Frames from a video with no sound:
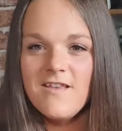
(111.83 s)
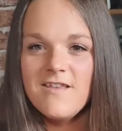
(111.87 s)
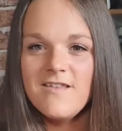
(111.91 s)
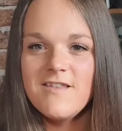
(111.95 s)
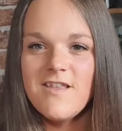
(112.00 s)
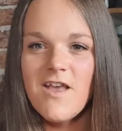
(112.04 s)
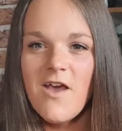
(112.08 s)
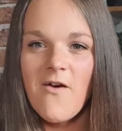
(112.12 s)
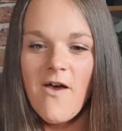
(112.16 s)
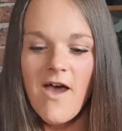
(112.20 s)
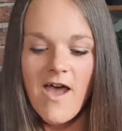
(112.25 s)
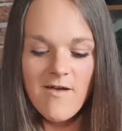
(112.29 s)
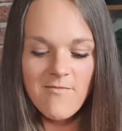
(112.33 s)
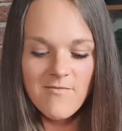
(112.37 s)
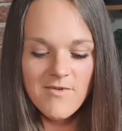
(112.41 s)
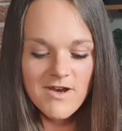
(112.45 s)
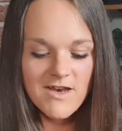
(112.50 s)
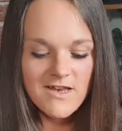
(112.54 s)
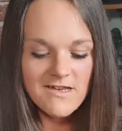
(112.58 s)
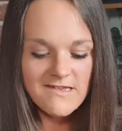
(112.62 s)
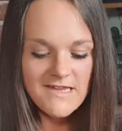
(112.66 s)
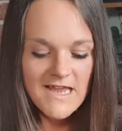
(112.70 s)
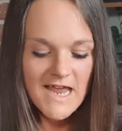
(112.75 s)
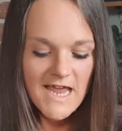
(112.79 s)
So I'm going
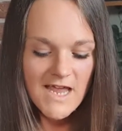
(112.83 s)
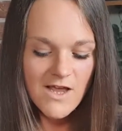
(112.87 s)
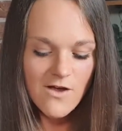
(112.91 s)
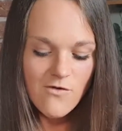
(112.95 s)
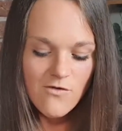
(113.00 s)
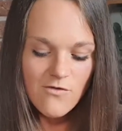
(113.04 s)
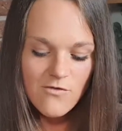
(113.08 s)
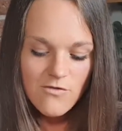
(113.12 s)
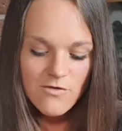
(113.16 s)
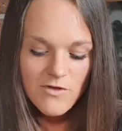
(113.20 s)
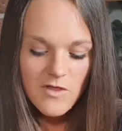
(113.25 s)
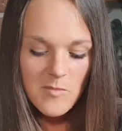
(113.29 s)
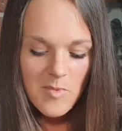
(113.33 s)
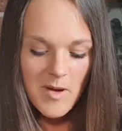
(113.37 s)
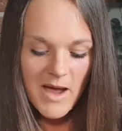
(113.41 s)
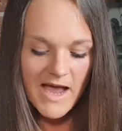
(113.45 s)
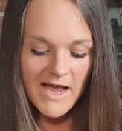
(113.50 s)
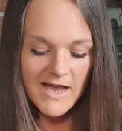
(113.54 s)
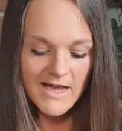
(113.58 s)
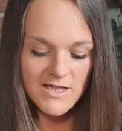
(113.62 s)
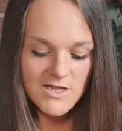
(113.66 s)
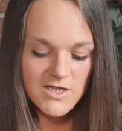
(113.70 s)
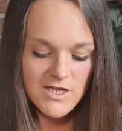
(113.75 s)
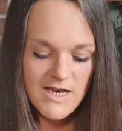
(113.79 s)
to take all the
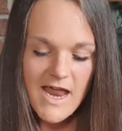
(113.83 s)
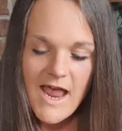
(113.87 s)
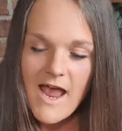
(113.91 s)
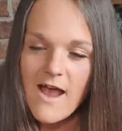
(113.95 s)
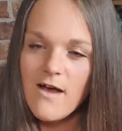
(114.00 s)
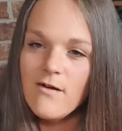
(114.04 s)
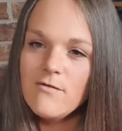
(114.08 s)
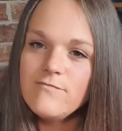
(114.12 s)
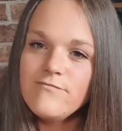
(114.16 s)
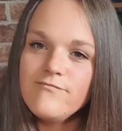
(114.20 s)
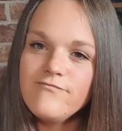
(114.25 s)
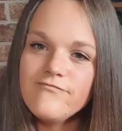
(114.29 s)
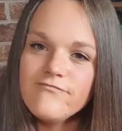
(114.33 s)
packaging out